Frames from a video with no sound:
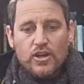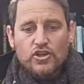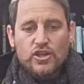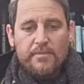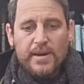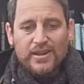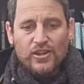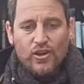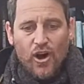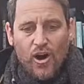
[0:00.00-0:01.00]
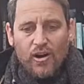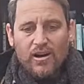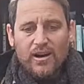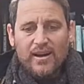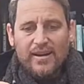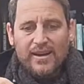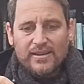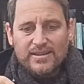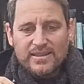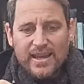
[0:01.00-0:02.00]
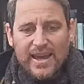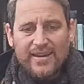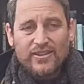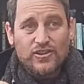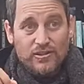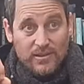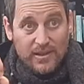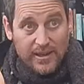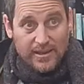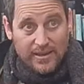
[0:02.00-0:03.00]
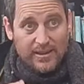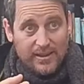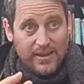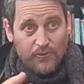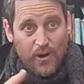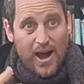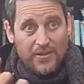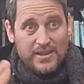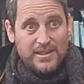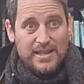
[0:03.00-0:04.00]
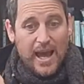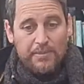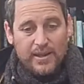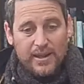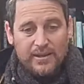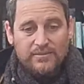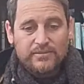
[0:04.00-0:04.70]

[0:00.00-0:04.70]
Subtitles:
Shebetoch ze, while this is happening,